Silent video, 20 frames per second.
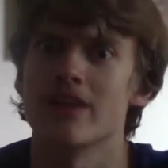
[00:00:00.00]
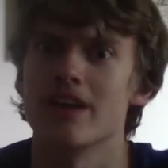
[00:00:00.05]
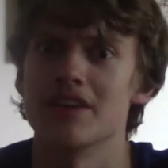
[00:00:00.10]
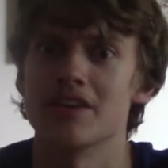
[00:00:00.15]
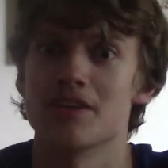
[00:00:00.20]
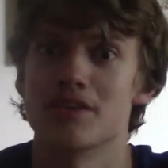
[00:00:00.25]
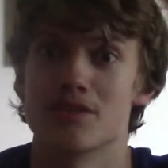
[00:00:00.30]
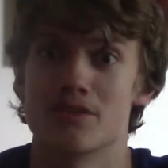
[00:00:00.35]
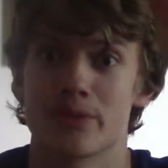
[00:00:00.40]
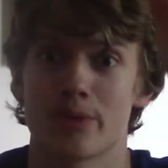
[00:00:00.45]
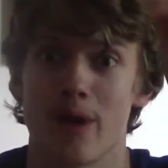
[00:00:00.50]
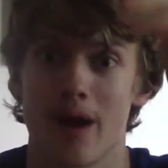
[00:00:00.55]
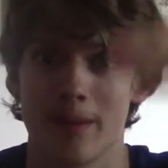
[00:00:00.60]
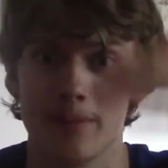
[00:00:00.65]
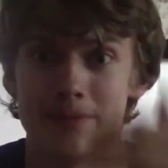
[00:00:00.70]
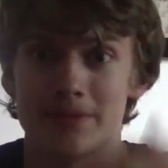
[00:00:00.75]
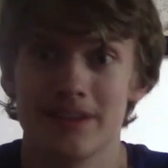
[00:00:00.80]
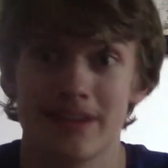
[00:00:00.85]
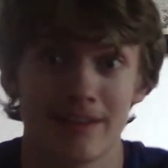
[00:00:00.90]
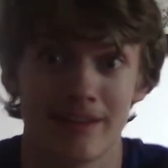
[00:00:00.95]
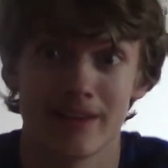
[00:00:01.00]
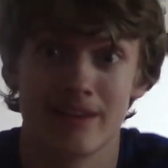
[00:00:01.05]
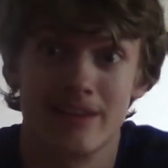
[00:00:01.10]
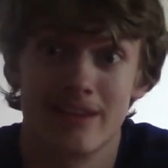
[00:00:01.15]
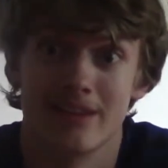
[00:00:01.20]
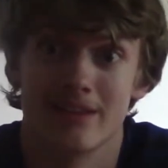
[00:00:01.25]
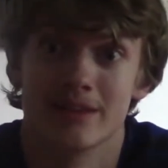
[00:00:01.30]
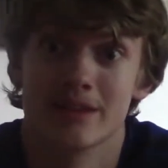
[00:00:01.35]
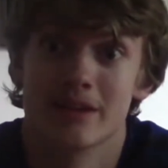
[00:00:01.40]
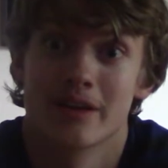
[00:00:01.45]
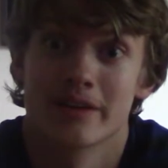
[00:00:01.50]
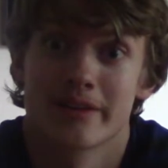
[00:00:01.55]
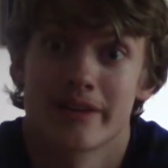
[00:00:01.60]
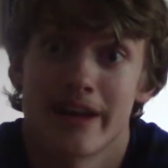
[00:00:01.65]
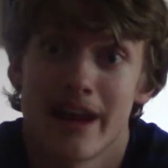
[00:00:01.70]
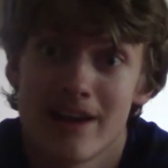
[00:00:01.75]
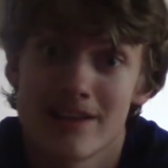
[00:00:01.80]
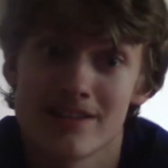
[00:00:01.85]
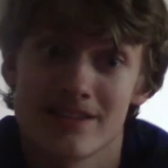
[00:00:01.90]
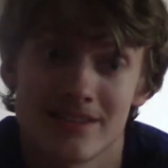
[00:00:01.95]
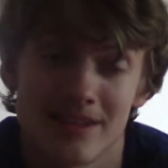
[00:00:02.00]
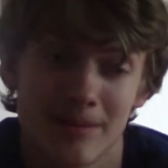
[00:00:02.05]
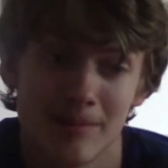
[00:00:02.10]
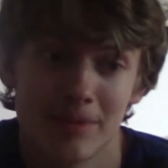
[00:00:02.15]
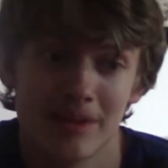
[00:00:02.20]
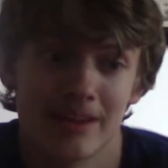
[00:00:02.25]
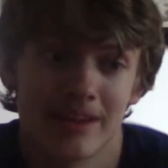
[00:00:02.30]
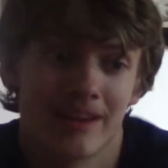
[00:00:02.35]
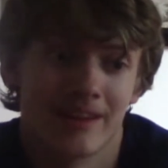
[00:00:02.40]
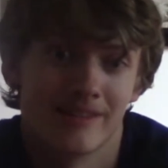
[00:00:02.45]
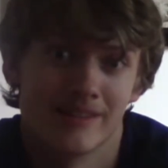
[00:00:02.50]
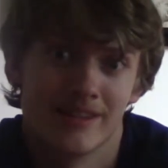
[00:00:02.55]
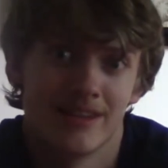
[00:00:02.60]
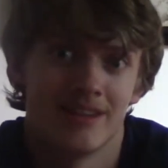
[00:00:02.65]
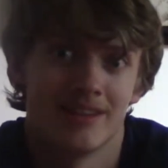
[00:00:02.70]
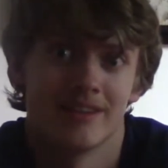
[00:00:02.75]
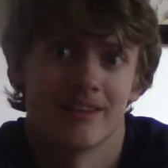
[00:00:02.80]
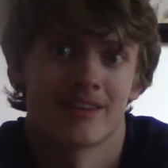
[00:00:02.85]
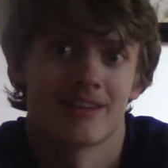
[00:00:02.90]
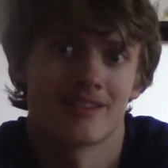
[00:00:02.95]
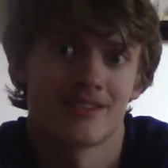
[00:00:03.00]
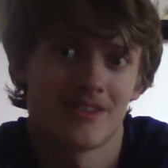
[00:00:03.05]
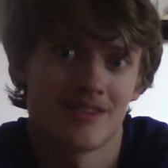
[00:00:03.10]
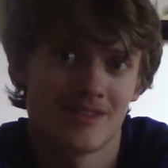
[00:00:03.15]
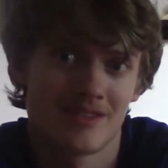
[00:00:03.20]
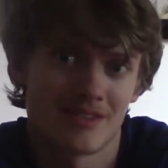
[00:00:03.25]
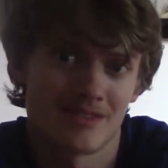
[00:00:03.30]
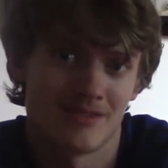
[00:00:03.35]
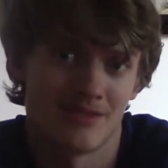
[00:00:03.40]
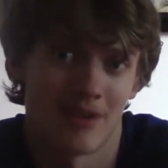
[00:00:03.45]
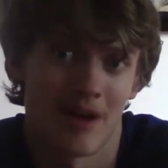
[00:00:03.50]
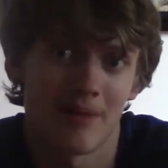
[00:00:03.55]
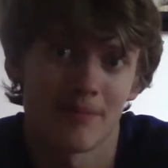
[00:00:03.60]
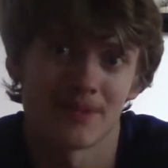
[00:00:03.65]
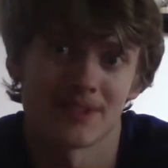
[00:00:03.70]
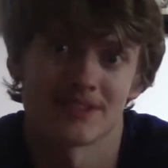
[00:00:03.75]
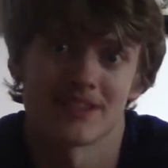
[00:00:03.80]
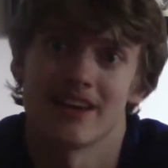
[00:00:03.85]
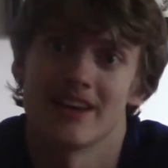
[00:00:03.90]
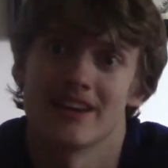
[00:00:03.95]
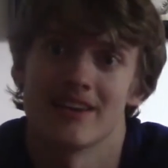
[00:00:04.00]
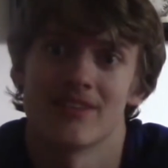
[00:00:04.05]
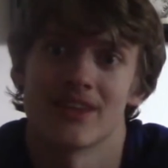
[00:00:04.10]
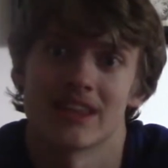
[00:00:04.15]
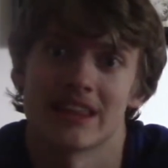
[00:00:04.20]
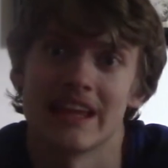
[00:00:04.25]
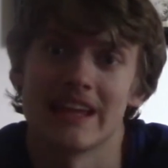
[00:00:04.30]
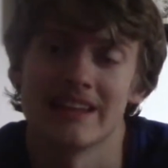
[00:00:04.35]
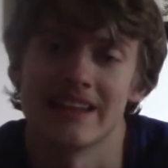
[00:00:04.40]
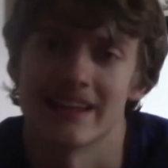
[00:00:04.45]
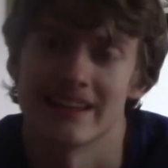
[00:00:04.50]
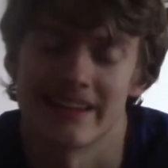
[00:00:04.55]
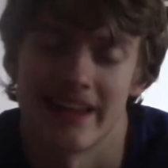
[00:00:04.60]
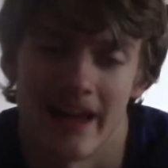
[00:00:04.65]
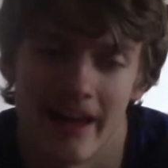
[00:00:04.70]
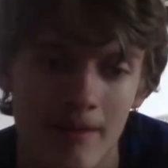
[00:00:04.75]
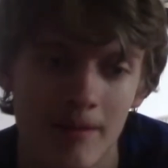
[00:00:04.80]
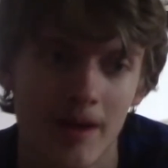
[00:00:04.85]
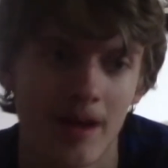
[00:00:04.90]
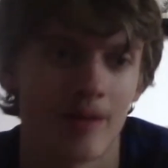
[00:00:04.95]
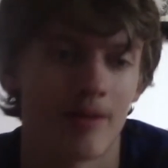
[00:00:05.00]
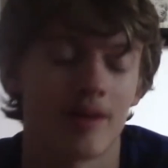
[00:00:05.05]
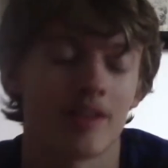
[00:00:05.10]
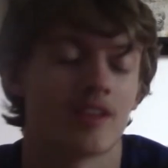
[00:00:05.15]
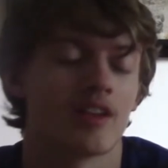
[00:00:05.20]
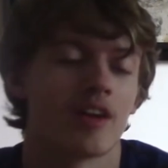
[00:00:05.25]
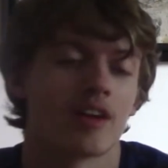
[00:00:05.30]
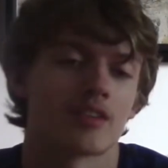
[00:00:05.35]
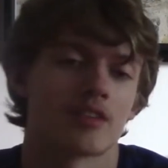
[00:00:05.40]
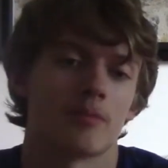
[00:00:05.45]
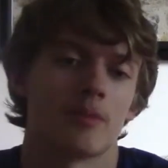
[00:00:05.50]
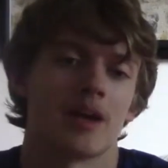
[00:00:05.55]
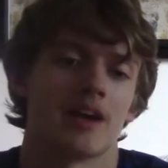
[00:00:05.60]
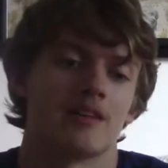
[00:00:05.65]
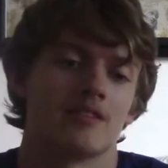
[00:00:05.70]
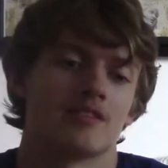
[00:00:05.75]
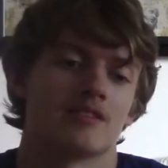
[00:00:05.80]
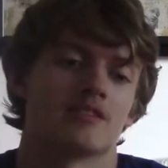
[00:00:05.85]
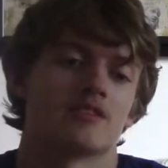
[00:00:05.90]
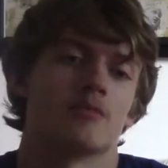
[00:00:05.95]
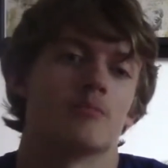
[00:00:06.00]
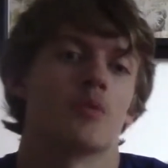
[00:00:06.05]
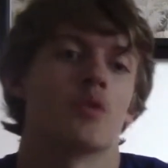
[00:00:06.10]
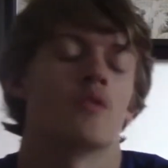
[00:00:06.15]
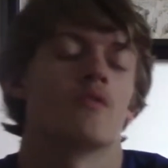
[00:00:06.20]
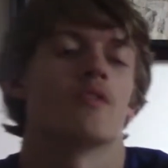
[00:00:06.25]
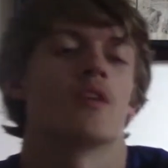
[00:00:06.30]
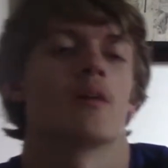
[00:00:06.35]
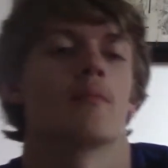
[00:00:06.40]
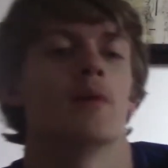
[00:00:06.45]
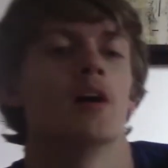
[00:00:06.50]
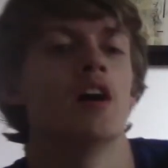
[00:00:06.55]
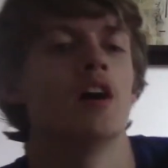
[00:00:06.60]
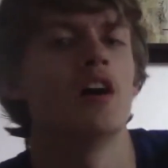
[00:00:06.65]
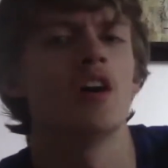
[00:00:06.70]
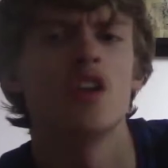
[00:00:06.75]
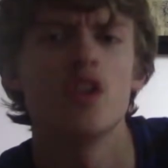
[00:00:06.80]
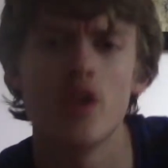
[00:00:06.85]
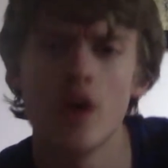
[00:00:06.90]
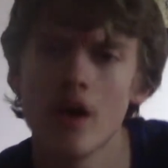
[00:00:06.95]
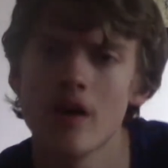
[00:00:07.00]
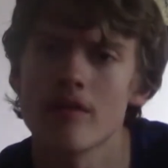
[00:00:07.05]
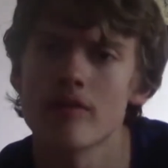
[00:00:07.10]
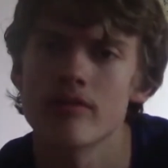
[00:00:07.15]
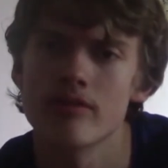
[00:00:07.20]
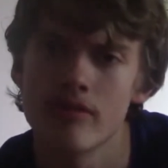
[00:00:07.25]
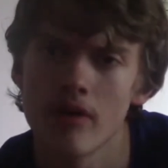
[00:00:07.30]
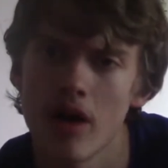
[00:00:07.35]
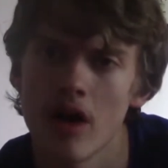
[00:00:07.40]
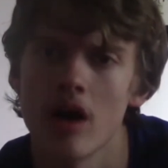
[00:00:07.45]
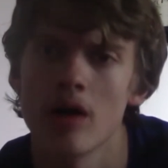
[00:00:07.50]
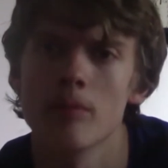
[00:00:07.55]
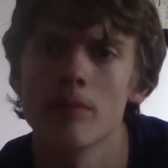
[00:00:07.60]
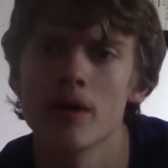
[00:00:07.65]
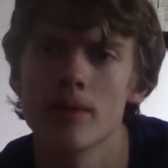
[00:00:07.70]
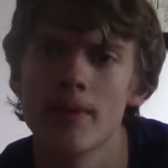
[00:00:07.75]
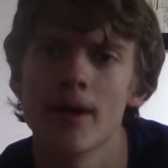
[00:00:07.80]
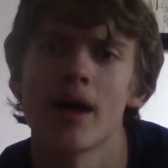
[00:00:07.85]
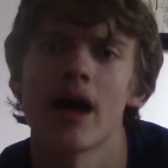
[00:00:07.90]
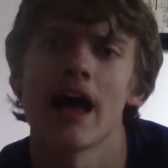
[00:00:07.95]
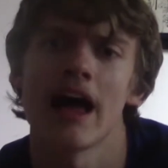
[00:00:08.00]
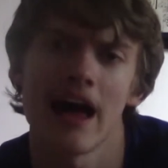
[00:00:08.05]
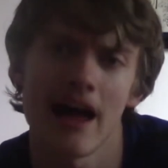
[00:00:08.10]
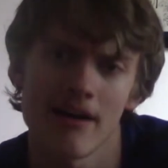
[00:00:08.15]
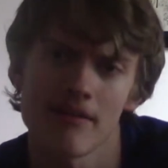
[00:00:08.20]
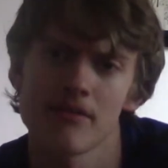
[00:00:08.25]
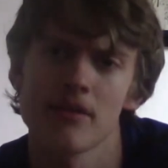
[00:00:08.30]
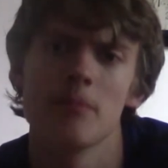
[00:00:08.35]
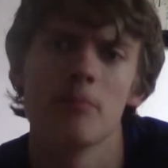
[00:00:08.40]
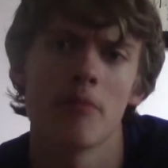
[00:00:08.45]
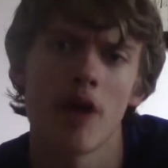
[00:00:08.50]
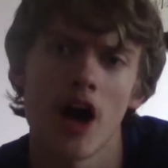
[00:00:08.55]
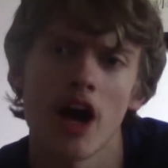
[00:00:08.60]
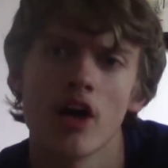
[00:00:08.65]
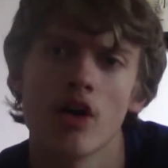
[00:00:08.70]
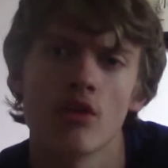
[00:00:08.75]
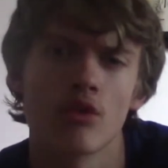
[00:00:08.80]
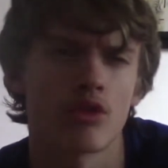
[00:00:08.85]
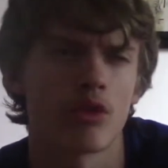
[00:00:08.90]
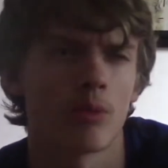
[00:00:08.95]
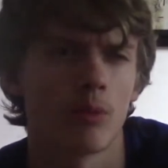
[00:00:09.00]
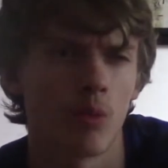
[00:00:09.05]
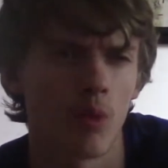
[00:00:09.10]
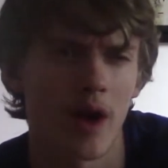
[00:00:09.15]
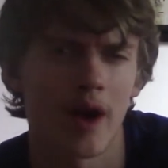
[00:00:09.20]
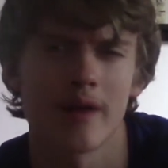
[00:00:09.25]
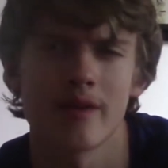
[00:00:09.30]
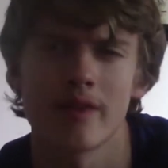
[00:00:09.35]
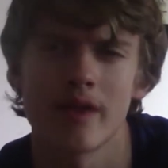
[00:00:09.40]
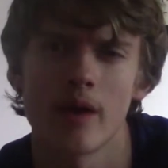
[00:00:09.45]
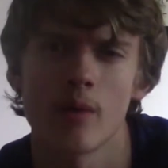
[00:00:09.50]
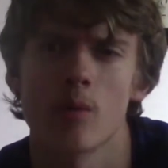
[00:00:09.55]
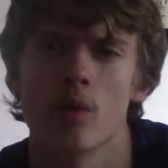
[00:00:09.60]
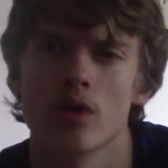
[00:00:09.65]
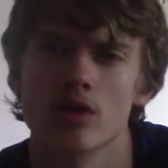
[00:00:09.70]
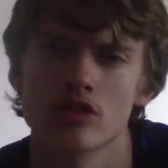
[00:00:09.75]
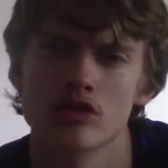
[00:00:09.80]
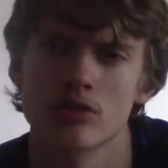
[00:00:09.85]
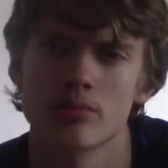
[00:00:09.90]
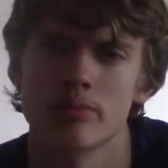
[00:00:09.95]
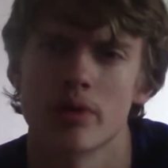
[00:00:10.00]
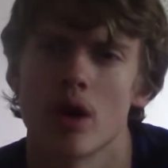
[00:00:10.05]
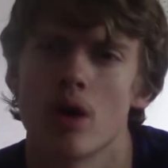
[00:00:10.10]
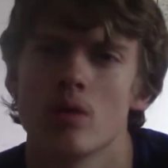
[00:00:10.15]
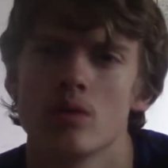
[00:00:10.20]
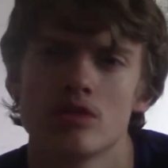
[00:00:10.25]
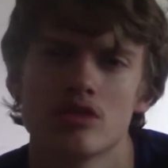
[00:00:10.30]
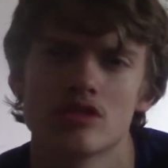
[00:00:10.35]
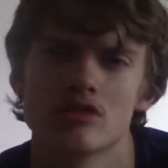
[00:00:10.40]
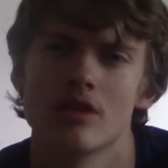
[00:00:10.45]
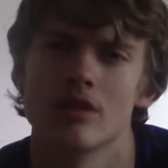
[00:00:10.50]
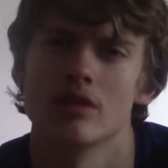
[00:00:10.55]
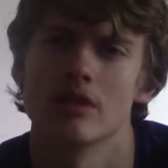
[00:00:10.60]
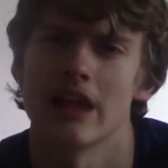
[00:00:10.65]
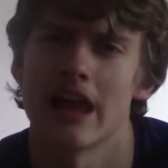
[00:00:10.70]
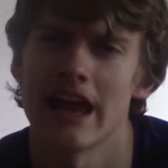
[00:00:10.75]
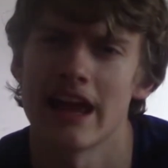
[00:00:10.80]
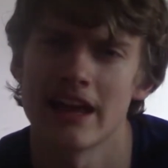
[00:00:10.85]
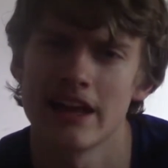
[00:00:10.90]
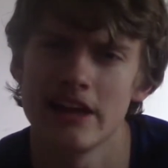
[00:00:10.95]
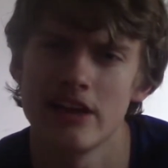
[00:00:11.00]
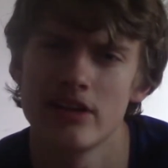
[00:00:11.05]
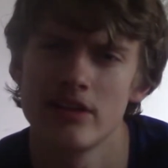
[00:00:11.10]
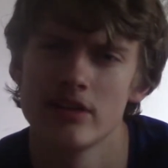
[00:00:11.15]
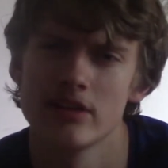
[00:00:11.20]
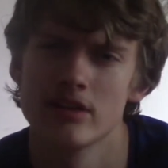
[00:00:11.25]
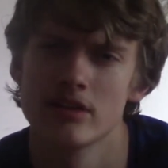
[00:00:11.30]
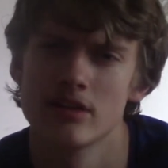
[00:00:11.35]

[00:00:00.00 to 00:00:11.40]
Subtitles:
And he just drops it. Luckily, the Doctor catches it. But like, dude, like, you shouldn't just drop the scientific thing like that. But anyway, the Doctor manages to move them not far, but about half a mile from where they were supposed to land.